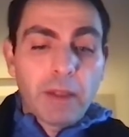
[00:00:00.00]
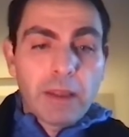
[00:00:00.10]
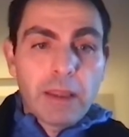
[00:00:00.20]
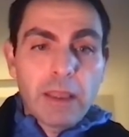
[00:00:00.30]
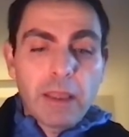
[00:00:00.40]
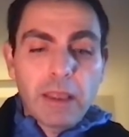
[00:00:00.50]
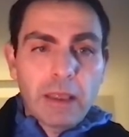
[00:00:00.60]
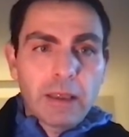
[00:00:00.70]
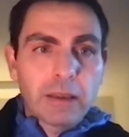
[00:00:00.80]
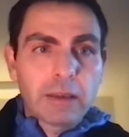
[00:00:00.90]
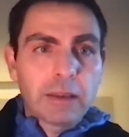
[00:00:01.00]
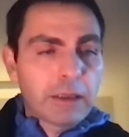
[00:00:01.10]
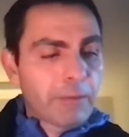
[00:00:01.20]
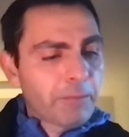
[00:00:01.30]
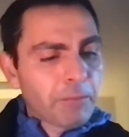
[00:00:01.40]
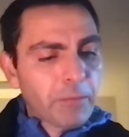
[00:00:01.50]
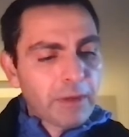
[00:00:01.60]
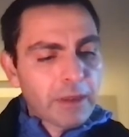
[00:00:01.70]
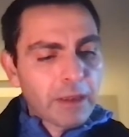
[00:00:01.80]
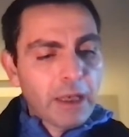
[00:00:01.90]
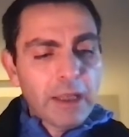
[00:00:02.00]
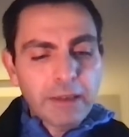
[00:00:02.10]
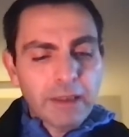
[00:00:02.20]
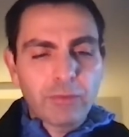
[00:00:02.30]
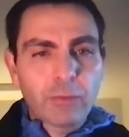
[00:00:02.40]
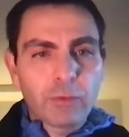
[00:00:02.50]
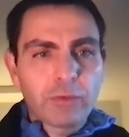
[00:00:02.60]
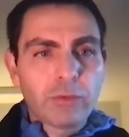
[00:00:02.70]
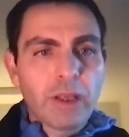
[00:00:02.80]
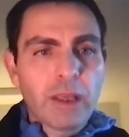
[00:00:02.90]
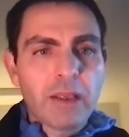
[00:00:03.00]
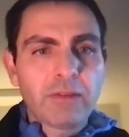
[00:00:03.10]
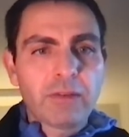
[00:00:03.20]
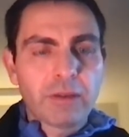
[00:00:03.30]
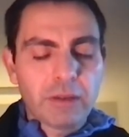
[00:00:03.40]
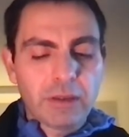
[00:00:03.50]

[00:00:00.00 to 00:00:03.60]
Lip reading: The context for today's